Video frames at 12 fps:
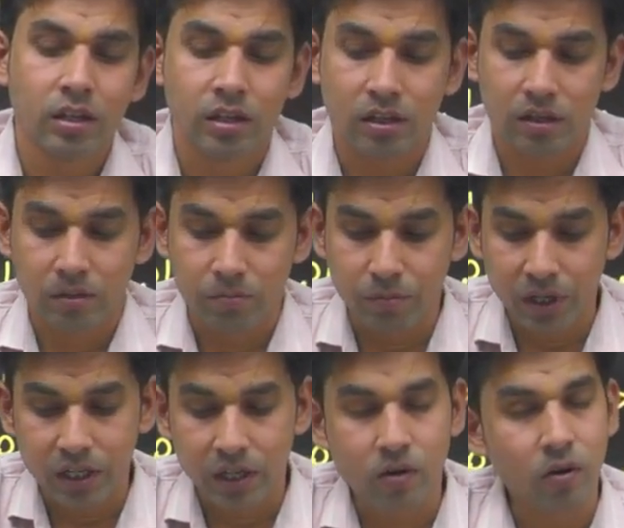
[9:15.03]
but
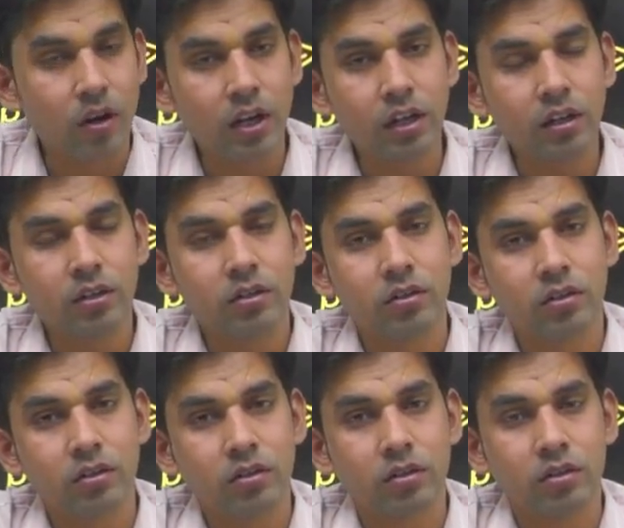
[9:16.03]
according
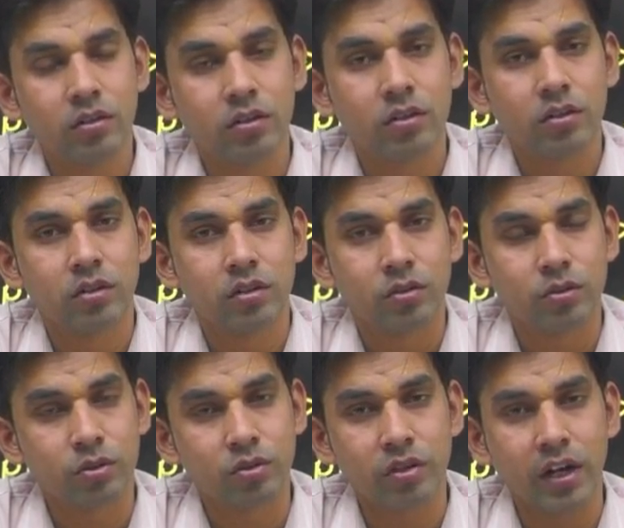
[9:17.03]
to
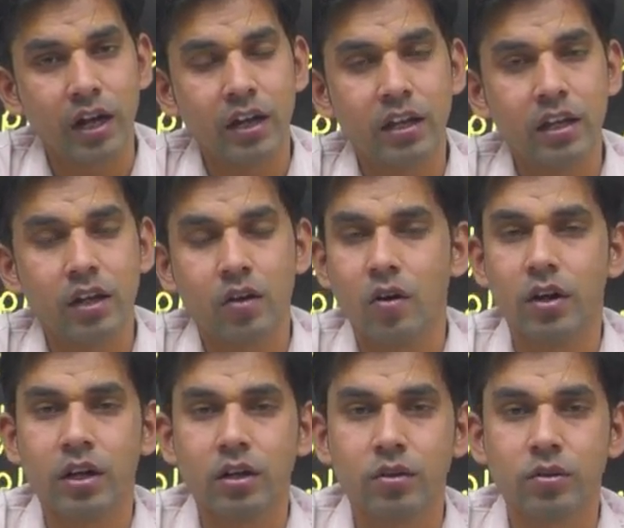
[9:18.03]
society, according
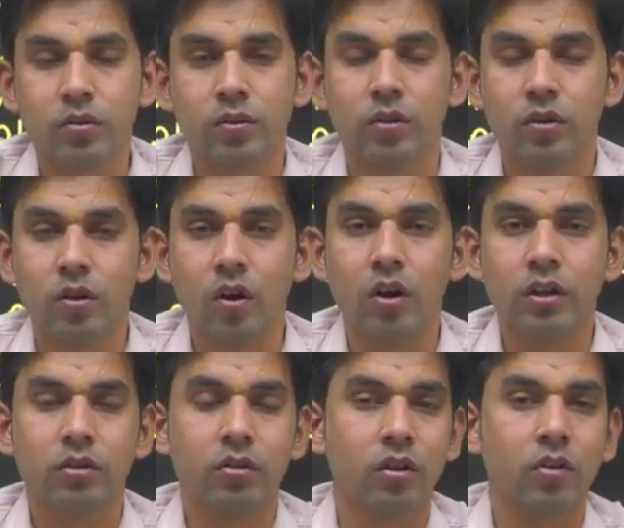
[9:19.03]
to law,
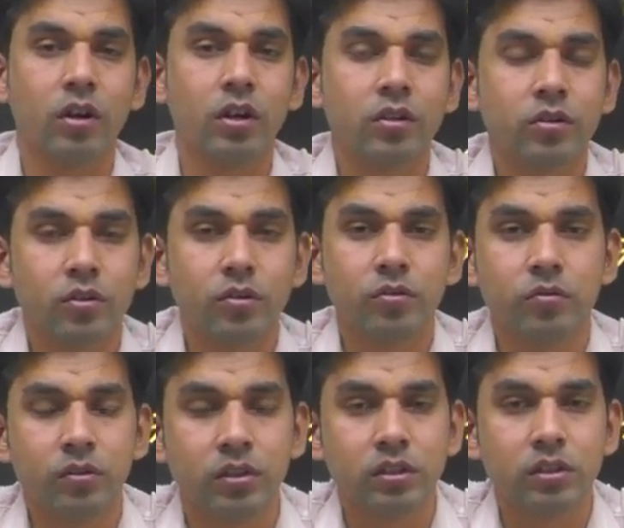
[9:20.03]
according to
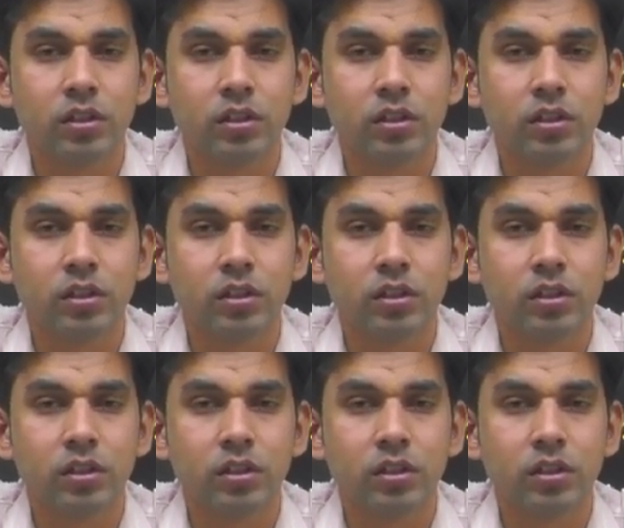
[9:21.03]
universe,